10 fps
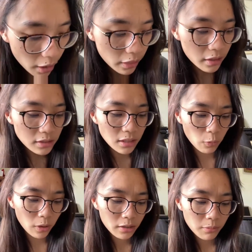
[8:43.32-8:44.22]
I think it's like
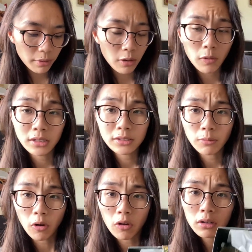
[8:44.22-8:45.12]
one big, one
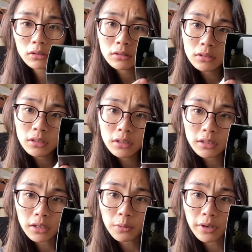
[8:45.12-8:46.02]
small.
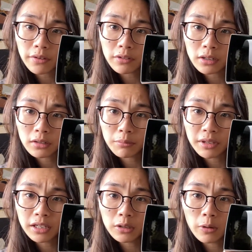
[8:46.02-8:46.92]
Here we have the
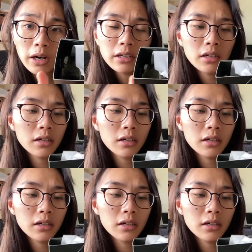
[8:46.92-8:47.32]
bigger one.